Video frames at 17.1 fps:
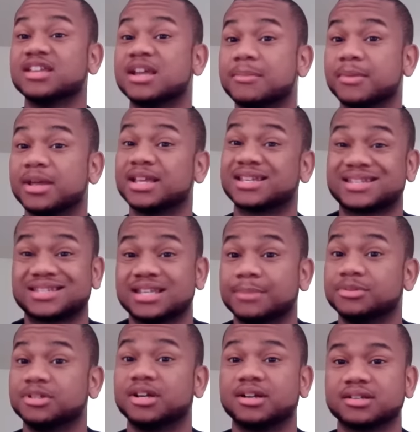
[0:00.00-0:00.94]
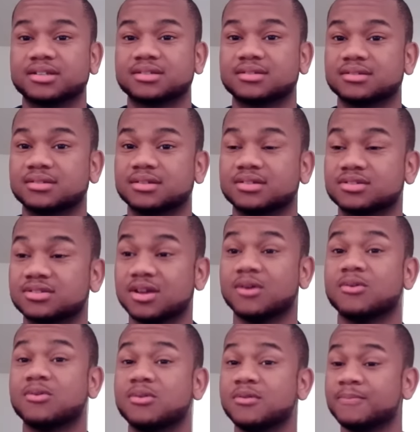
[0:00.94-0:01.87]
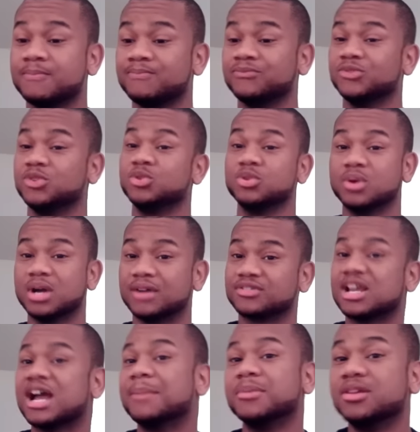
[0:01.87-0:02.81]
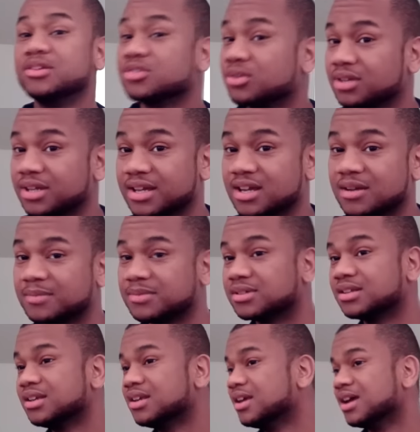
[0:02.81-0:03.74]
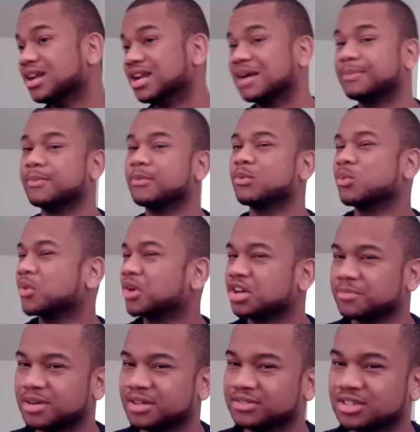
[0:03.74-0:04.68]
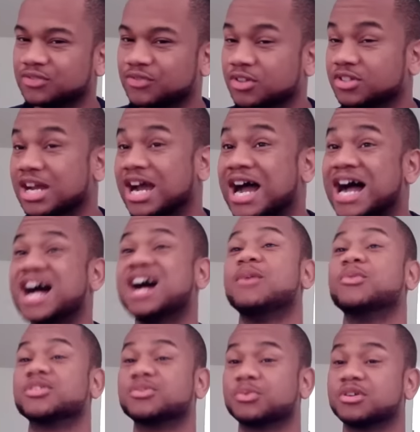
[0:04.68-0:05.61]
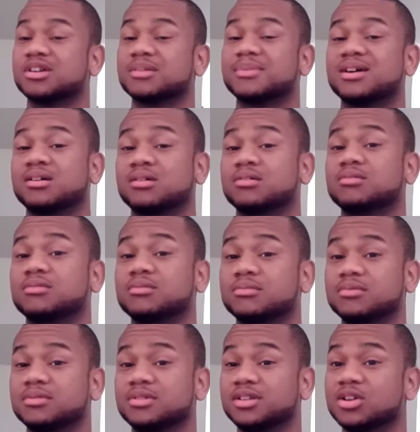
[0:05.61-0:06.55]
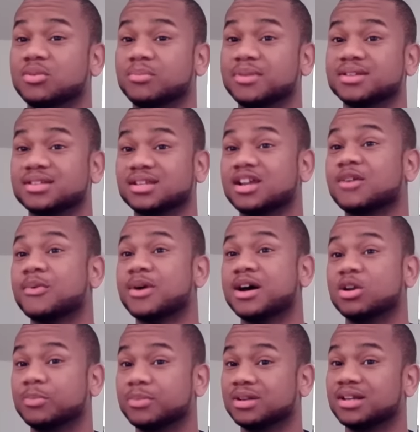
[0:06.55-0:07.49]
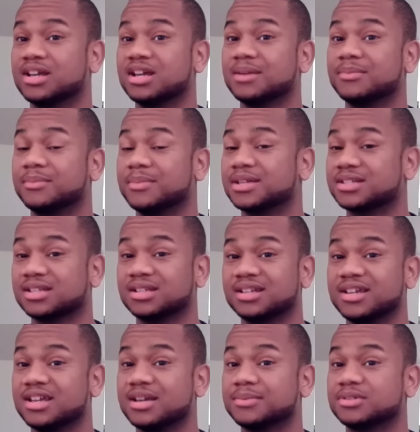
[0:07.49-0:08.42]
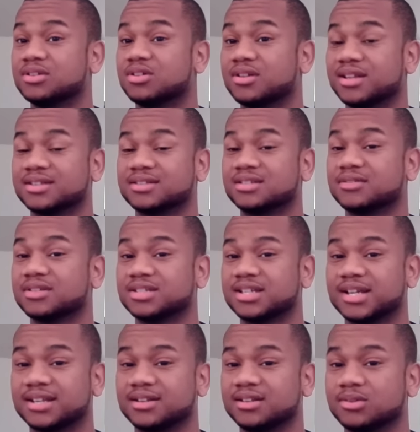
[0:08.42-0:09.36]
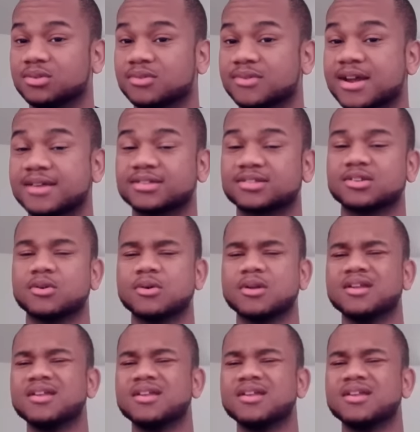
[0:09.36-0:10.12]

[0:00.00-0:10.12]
except dunks. So you do have shot meters on layups. A lot of people were worried about this feature. I was worried about missing a wide open layup and missing layups and all that stuff because I didn't do it right. So